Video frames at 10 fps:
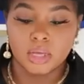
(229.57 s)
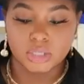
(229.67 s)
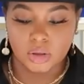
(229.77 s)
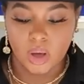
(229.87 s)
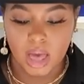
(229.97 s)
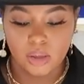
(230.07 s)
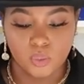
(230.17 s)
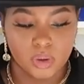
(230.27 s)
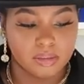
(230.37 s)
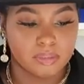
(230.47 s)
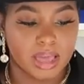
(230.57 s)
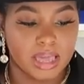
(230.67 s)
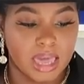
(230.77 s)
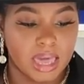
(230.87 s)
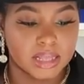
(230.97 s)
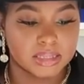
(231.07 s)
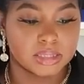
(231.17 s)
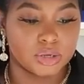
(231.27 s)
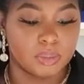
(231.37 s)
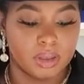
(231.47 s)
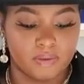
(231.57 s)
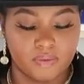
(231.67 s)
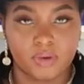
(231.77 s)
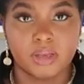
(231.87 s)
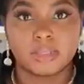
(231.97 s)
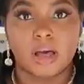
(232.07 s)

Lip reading: So I want my hands to be free.